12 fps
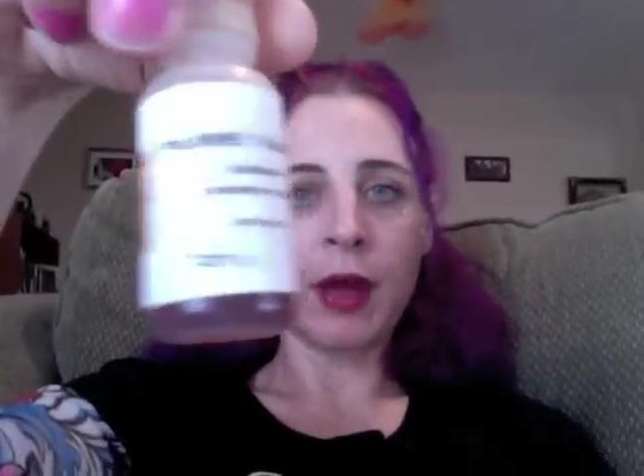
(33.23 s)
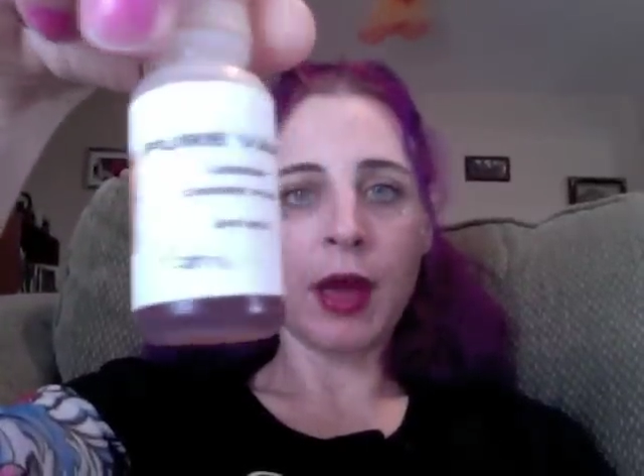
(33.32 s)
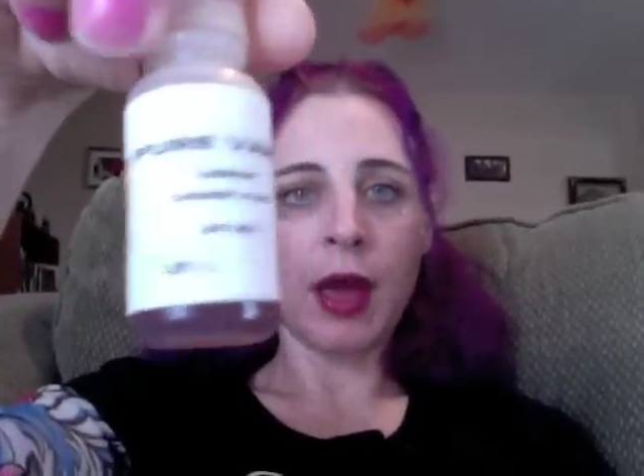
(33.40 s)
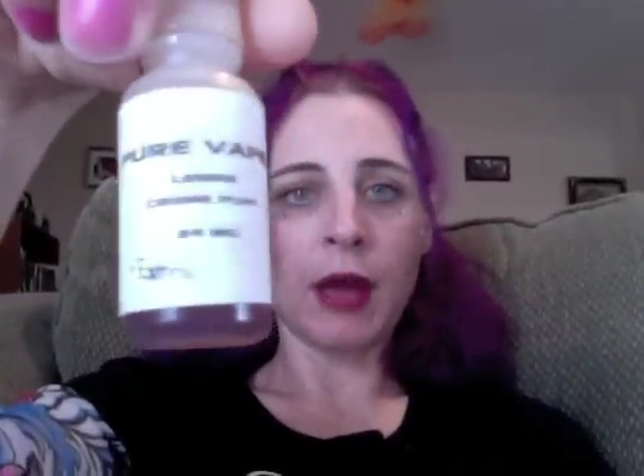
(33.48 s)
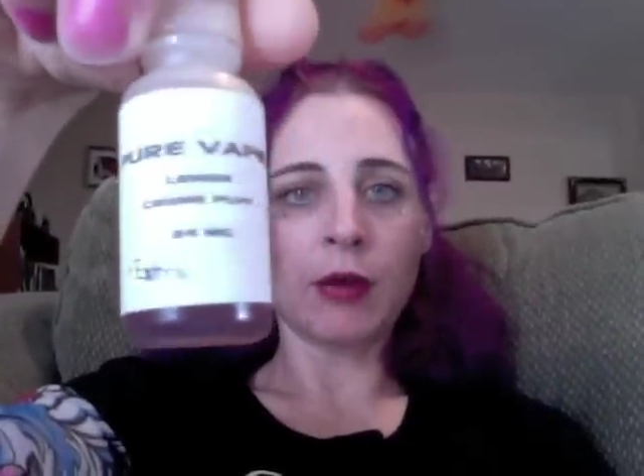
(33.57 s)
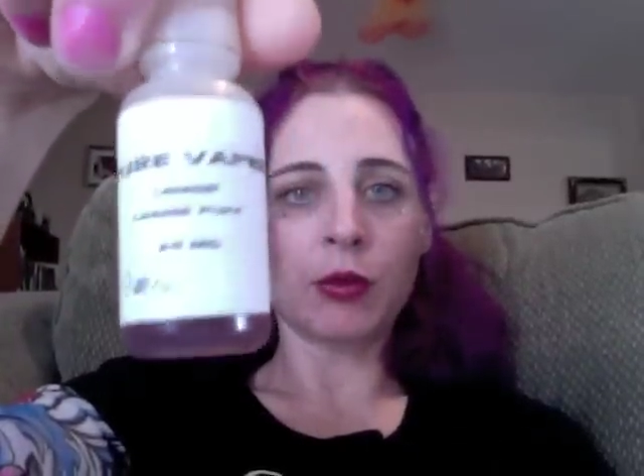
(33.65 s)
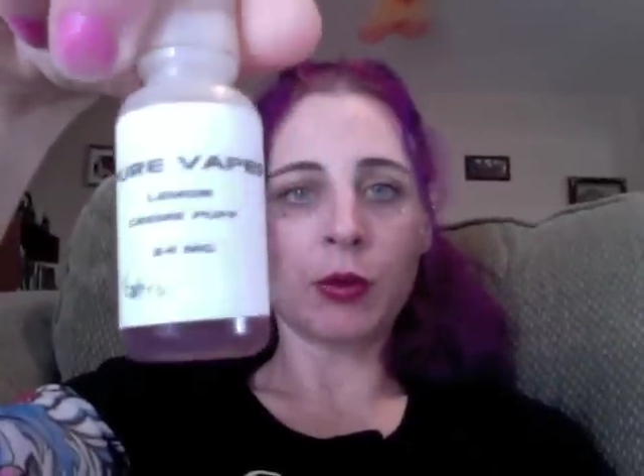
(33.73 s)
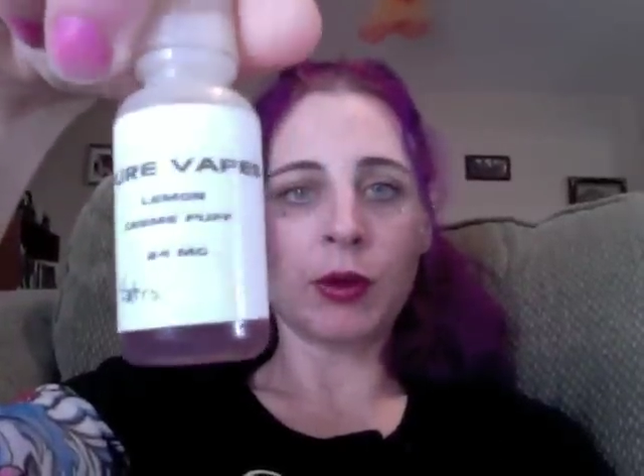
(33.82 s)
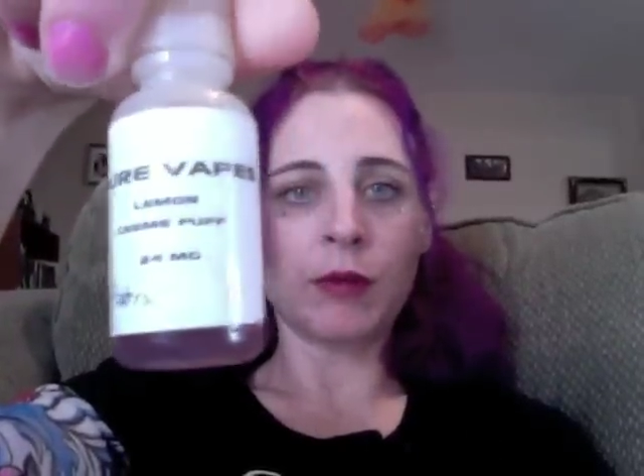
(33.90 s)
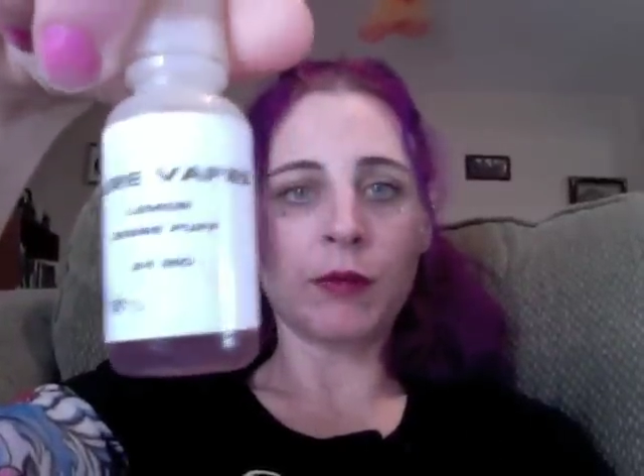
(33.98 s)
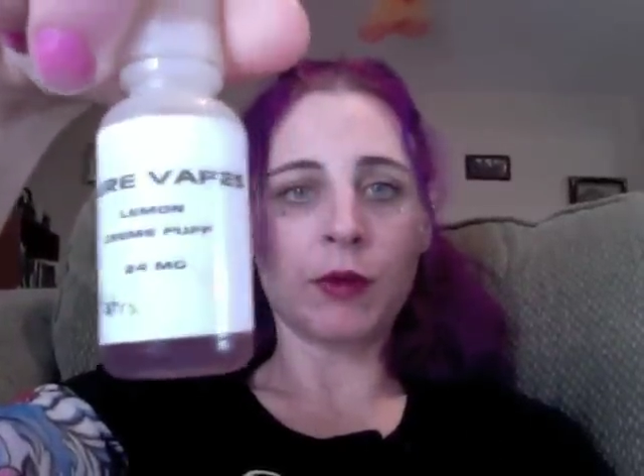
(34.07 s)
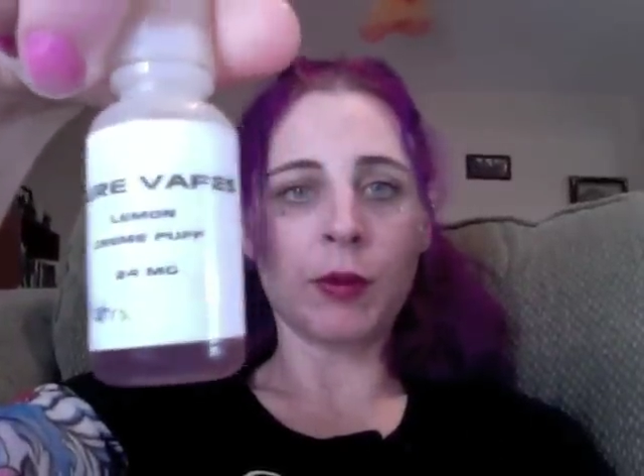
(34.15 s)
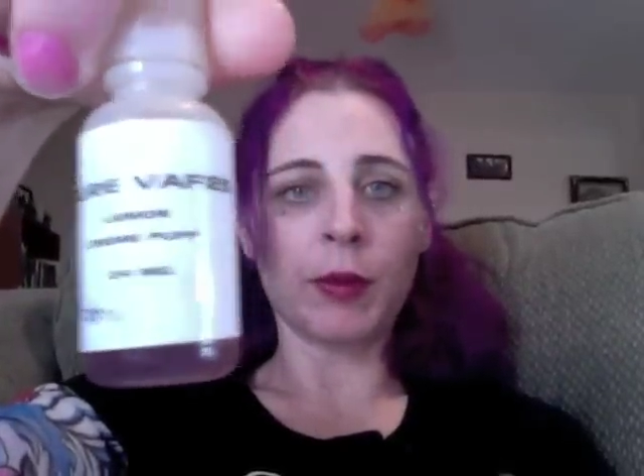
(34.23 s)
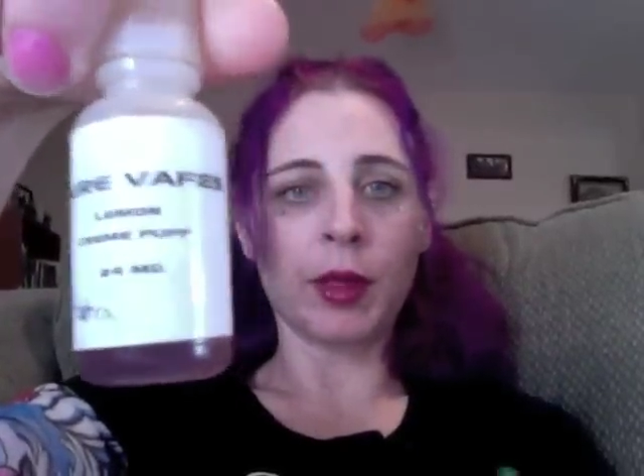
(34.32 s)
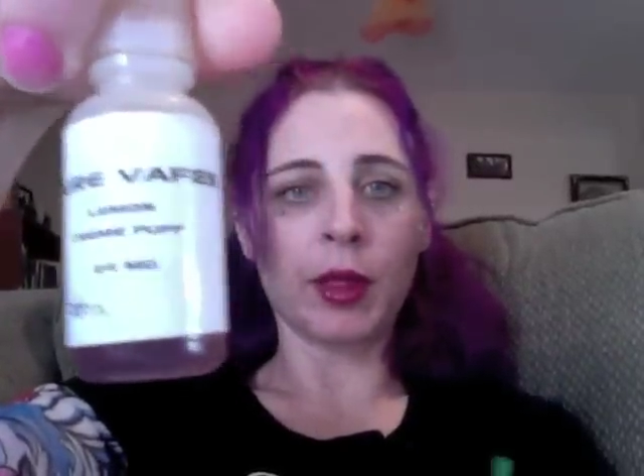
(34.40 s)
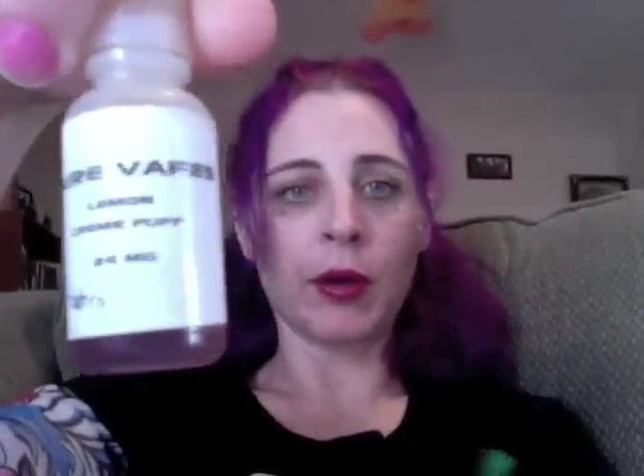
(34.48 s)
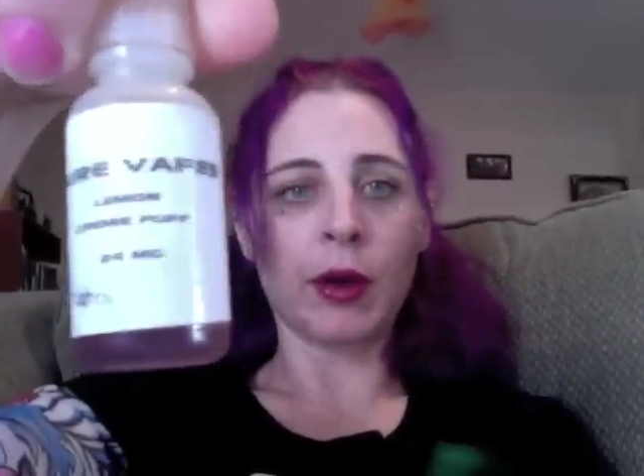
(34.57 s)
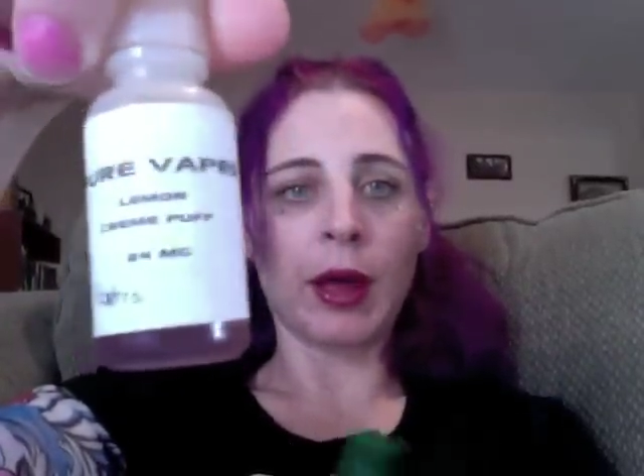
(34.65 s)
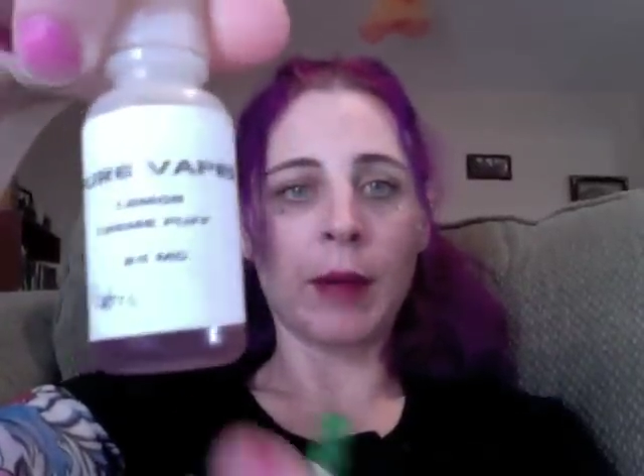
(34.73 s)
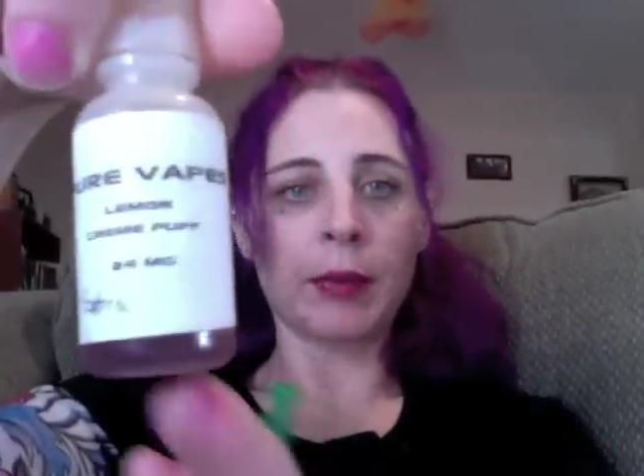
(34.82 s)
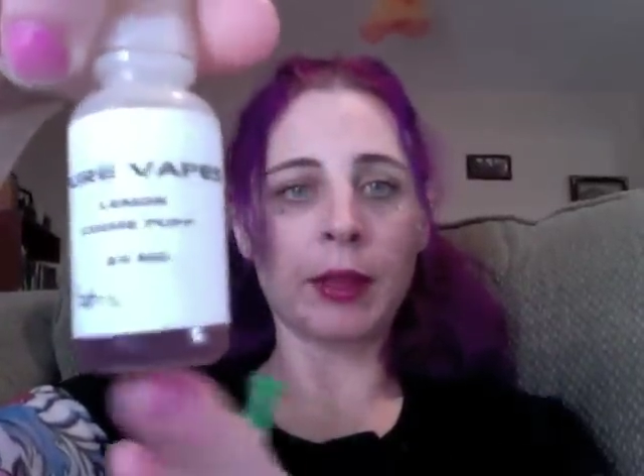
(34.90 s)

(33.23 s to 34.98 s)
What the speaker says: at 24 milligram.